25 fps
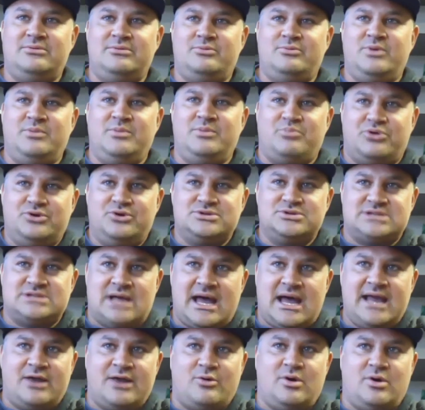we produce a
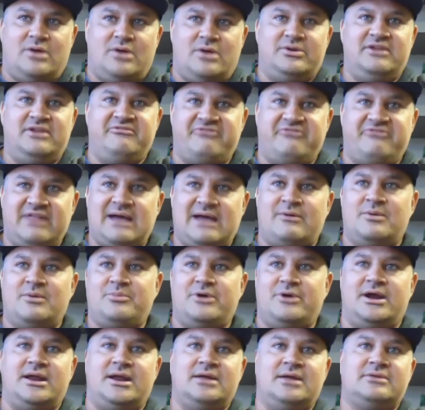high quality flour
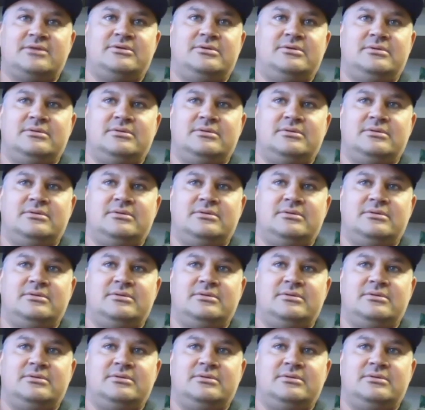product.